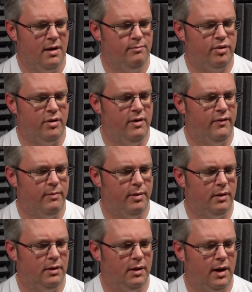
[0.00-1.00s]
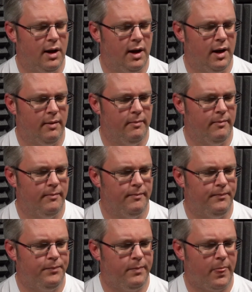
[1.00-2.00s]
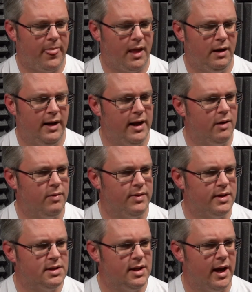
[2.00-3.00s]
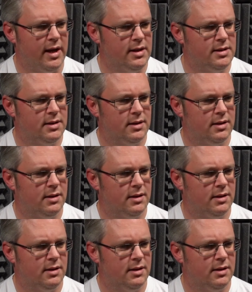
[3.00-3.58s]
provable link with the state,